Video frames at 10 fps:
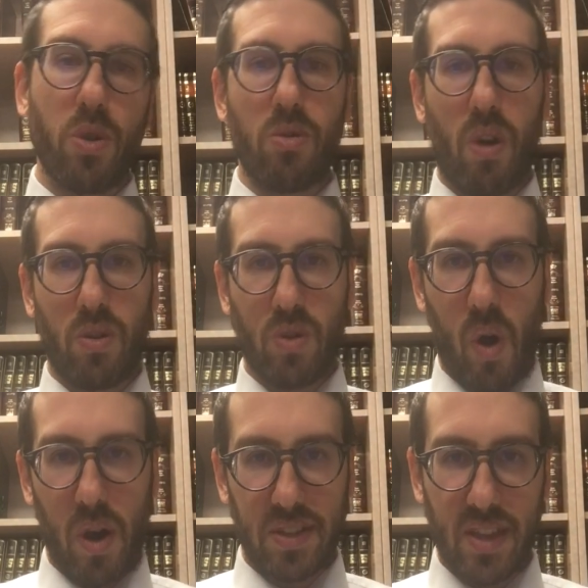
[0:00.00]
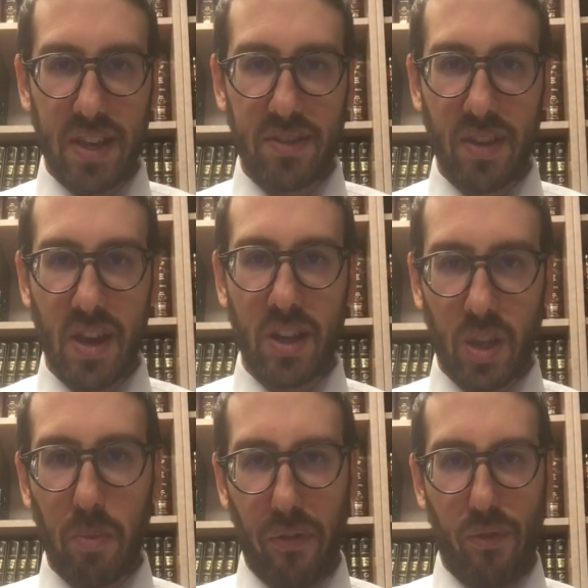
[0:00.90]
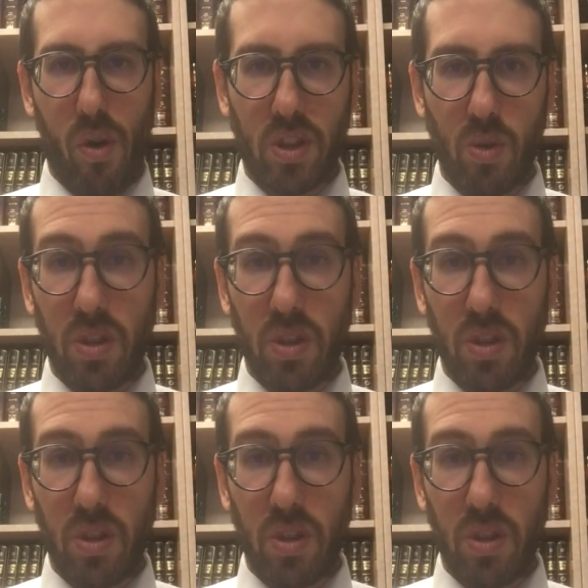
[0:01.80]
the one who caused this to befall you.